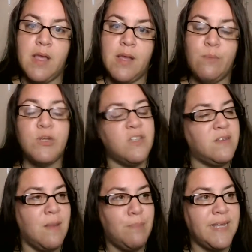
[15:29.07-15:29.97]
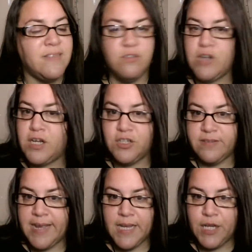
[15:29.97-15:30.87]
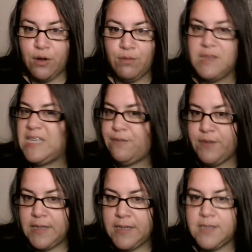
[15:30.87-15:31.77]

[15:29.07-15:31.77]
Which plants are not just like, leafy.